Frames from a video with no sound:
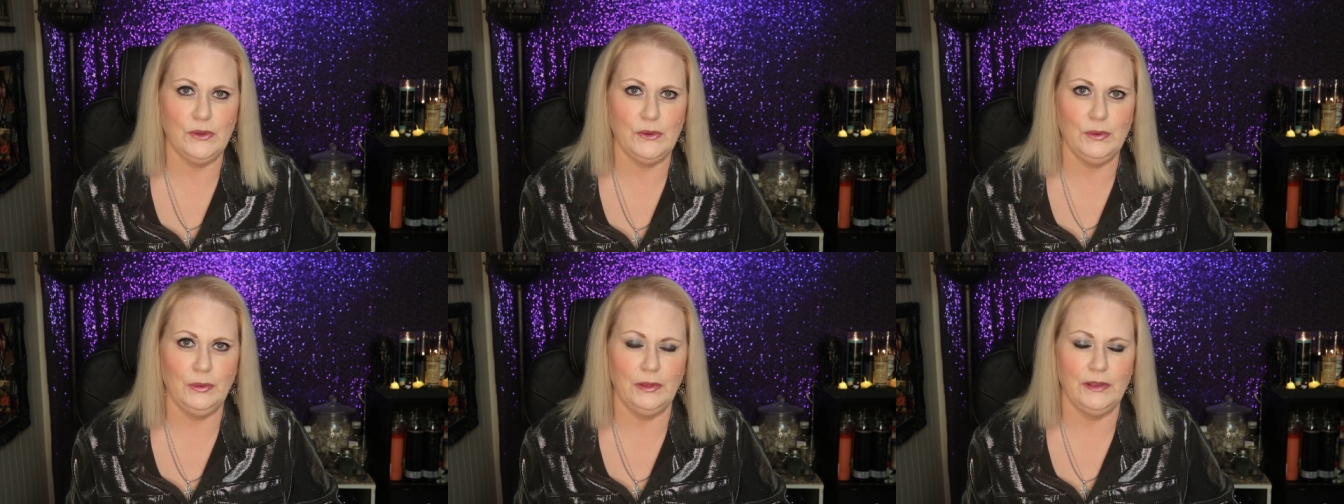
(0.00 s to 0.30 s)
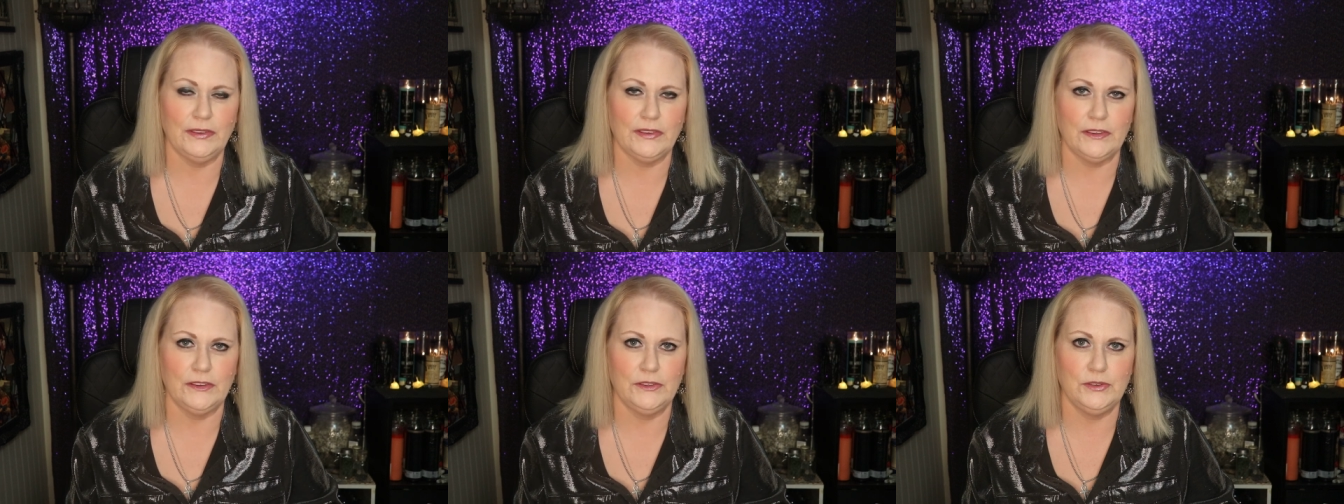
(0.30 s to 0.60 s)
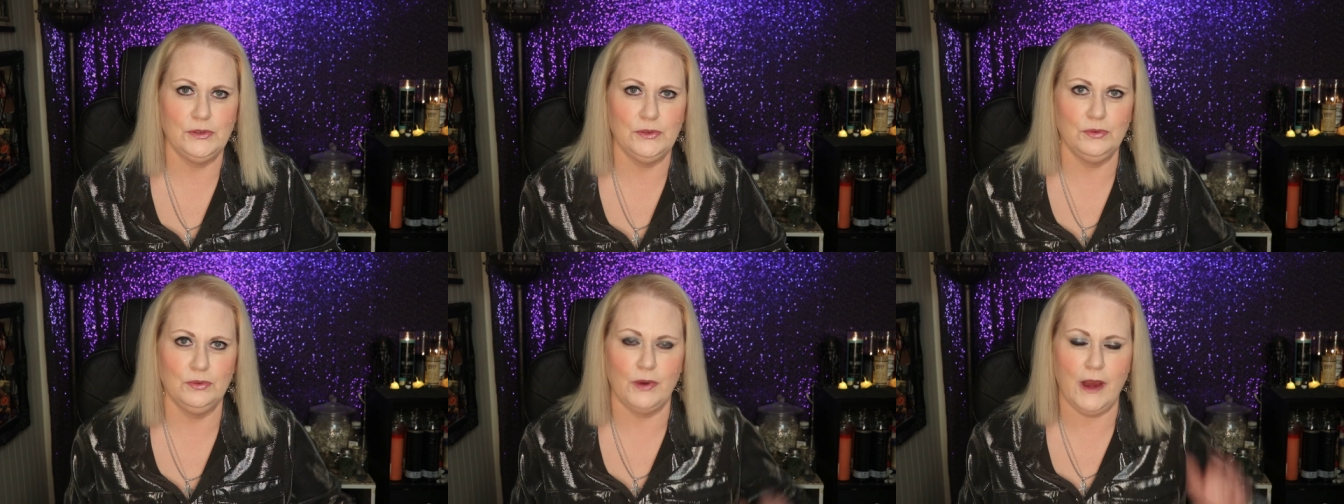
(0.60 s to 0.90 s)
who listened
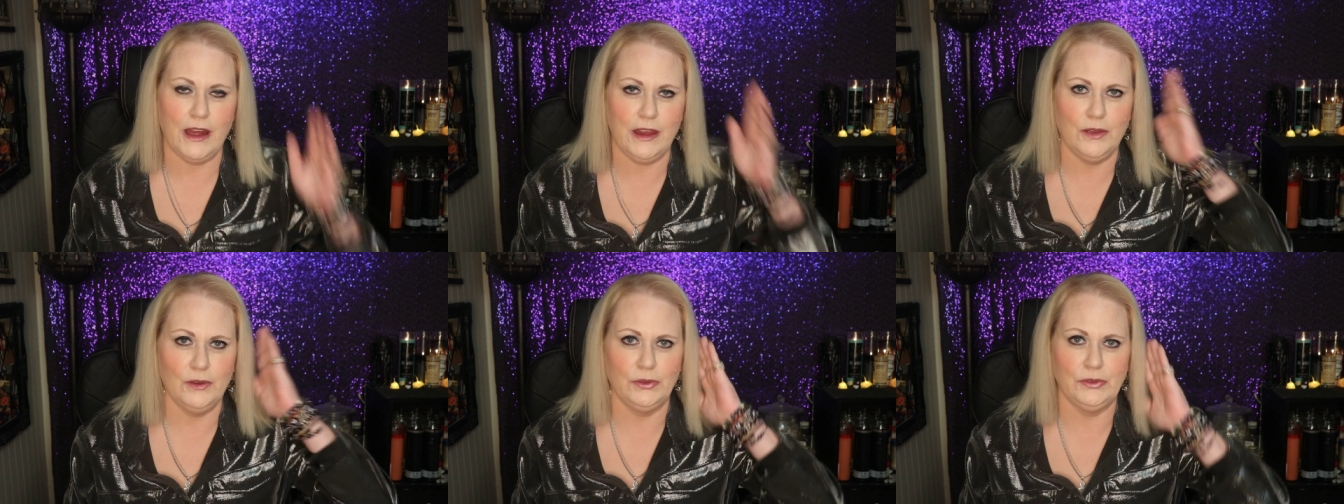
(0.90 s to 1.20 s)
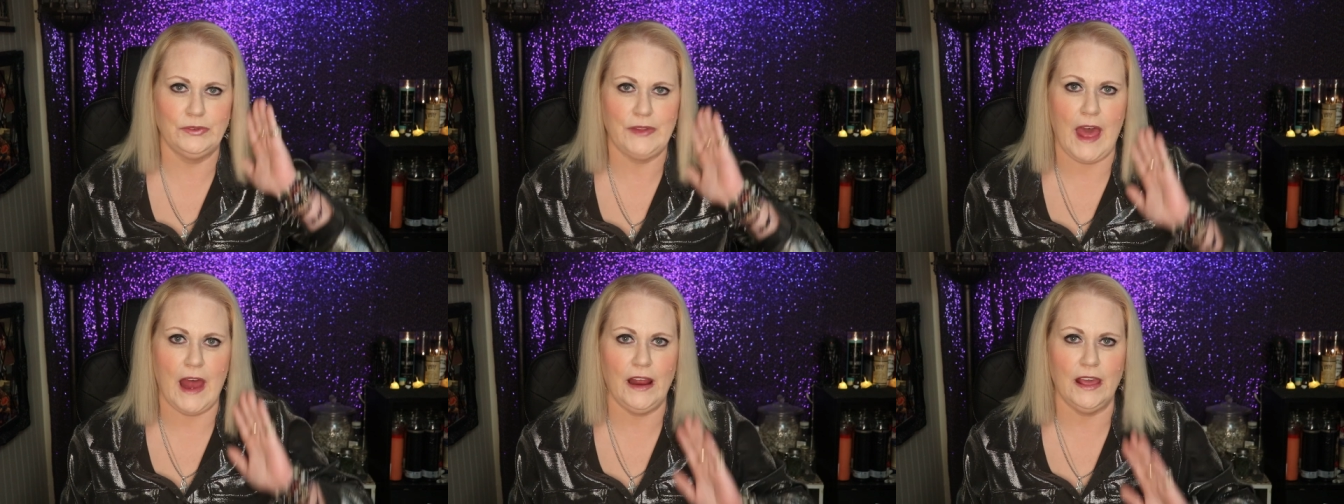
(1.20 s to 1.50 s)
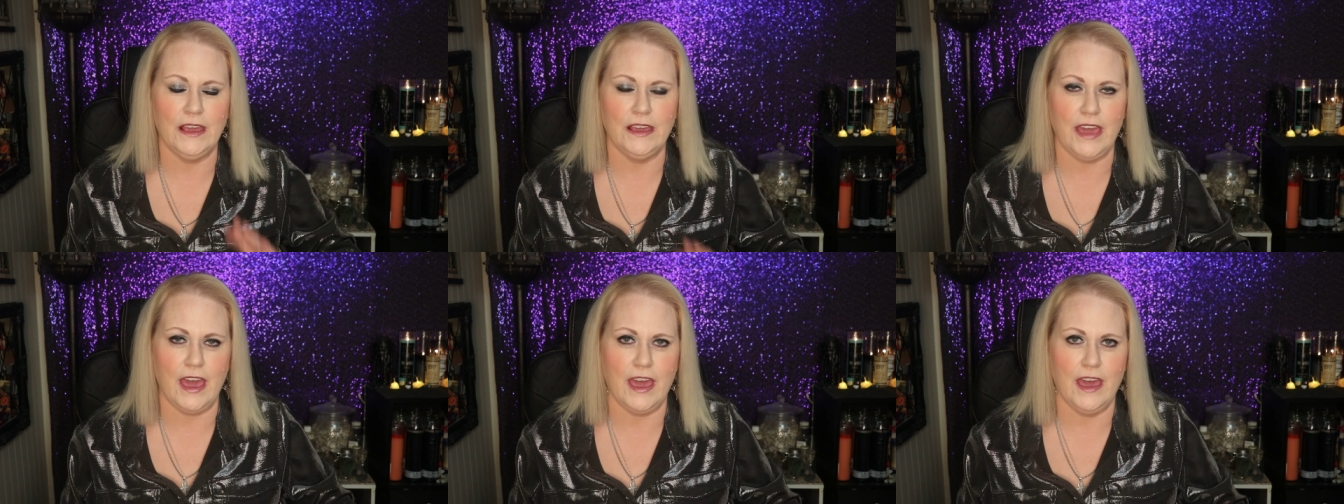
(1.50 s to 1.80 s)
to radio
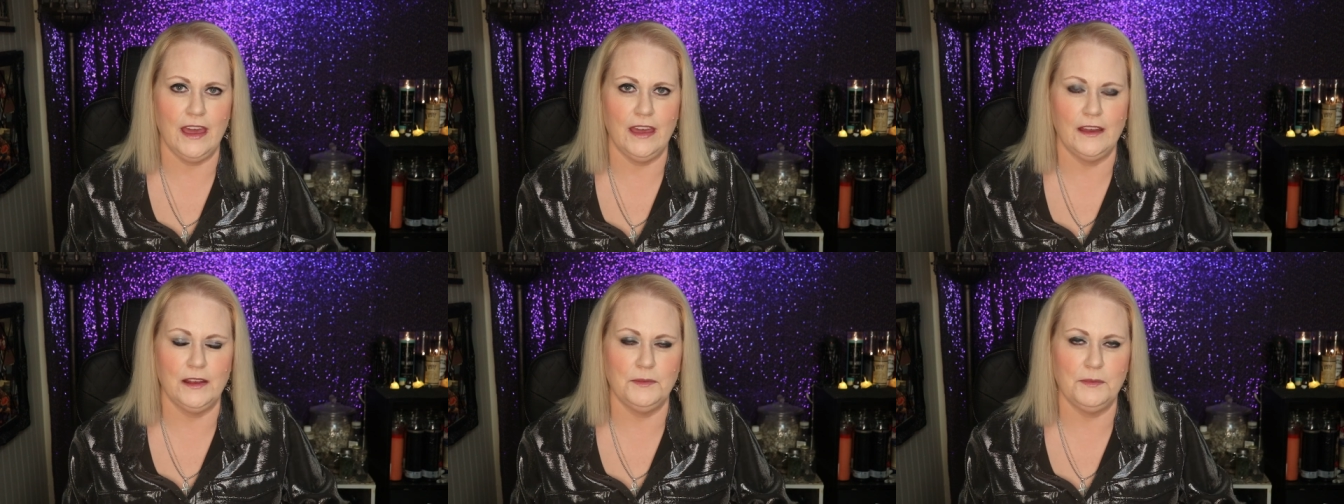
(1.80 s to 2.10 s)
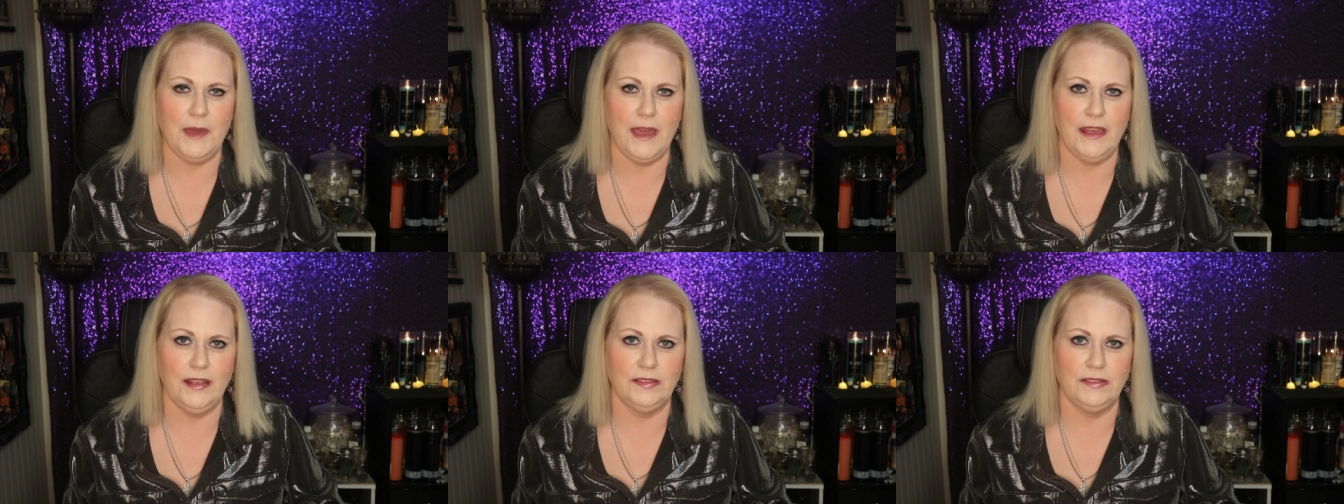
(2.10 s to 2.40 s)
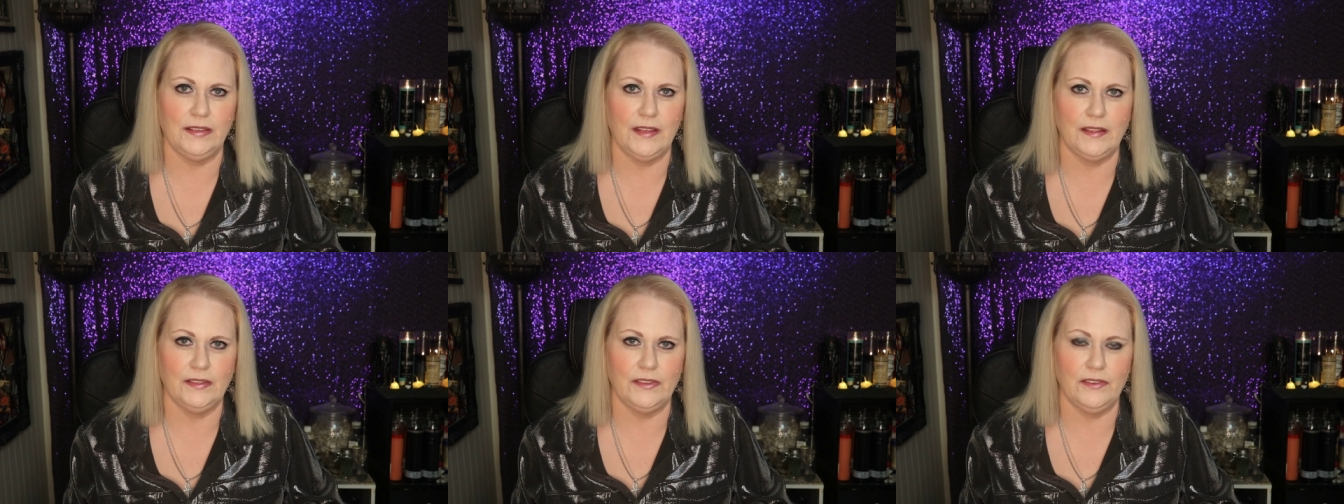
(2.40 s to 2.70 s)
static and
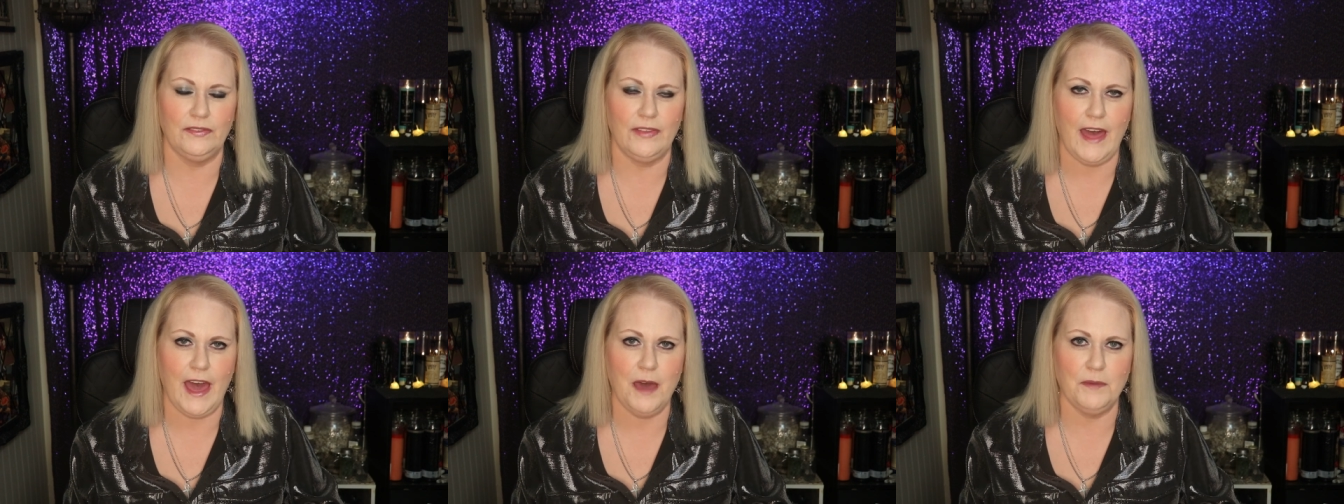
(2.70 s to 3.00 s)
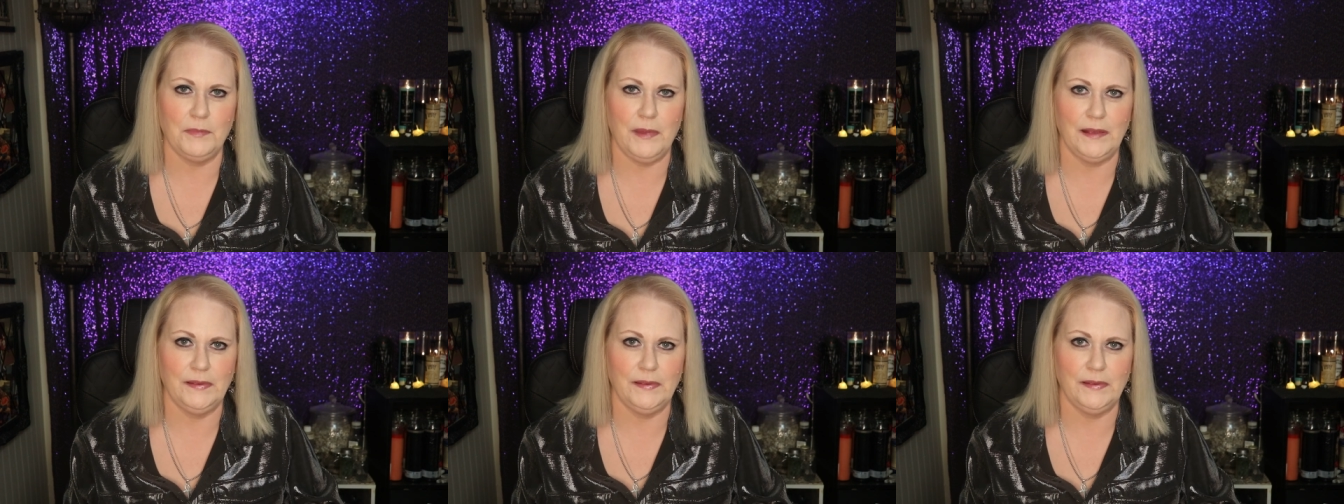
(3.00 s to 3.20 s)
made sense of that,